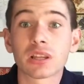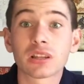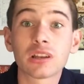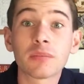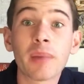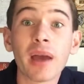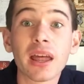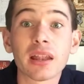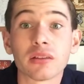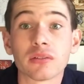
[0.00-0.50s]

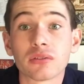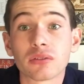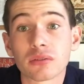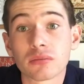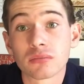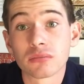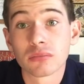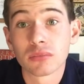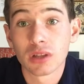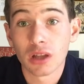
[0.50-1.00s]
Depends
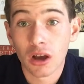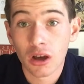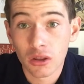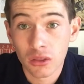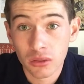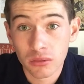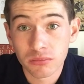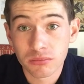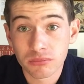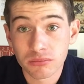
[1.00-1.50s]

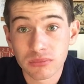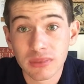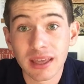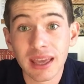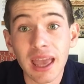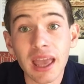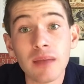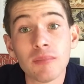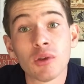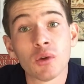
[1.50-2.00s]
on the
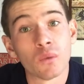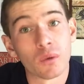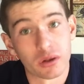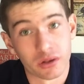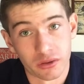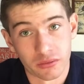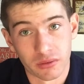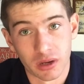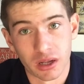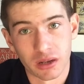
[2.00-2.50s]
game you
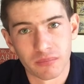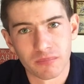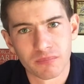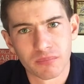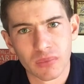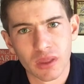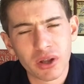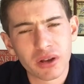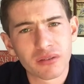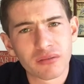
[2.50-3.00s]
want to run.
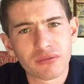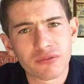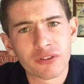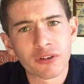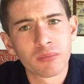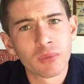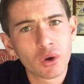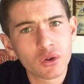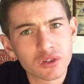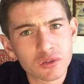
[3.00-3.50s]
But
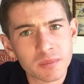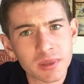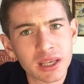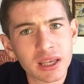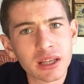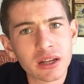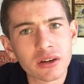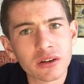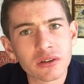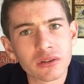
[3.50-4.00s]
for most
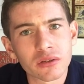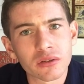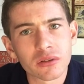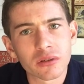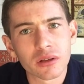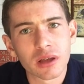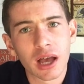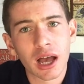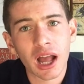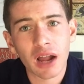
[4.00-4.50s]

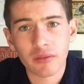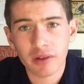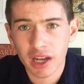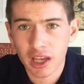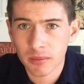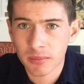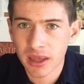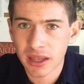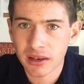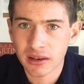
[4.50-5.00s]
beginners, I
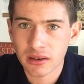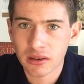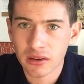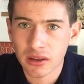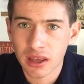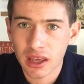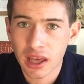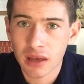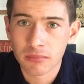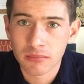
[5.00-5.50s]
recommend
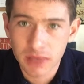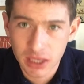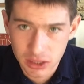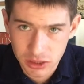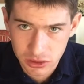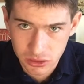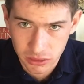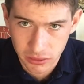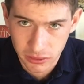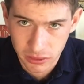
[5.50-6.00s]
a
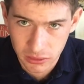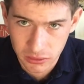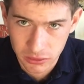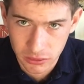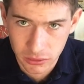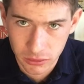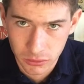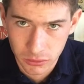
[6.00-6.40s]
mixture of the two.